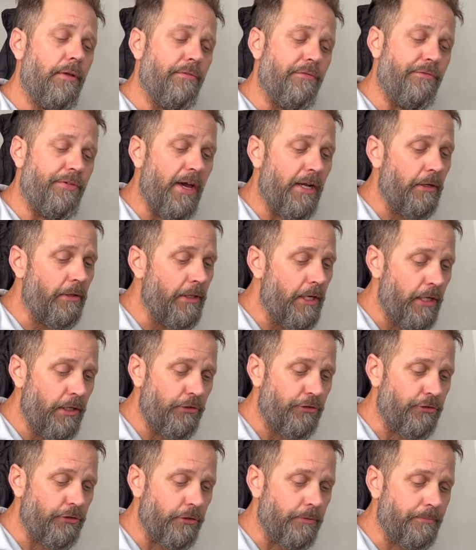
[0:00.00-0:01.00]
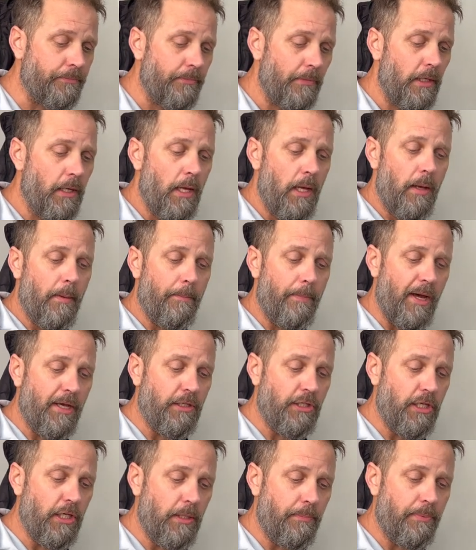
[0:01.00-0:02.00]
ventilation by
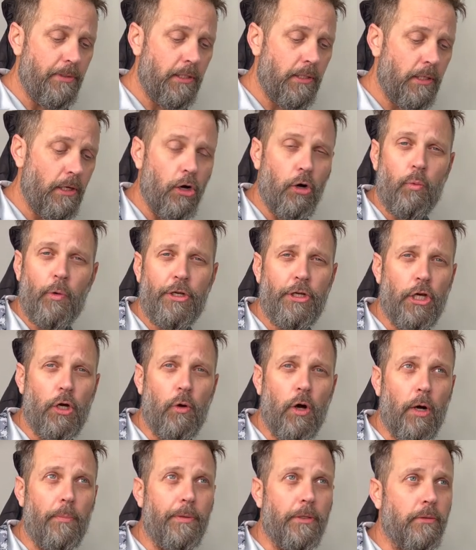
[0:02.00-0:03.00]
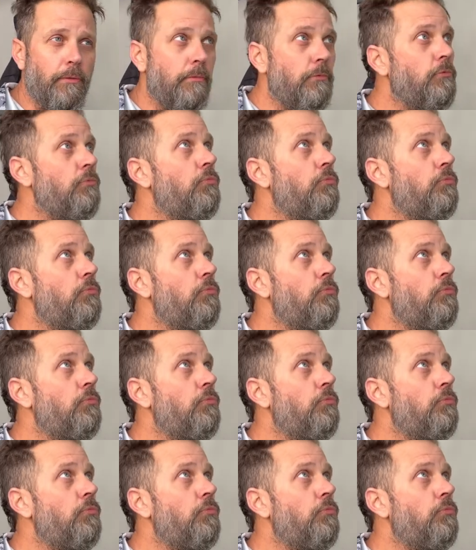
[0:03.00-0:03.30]
keeping a window open.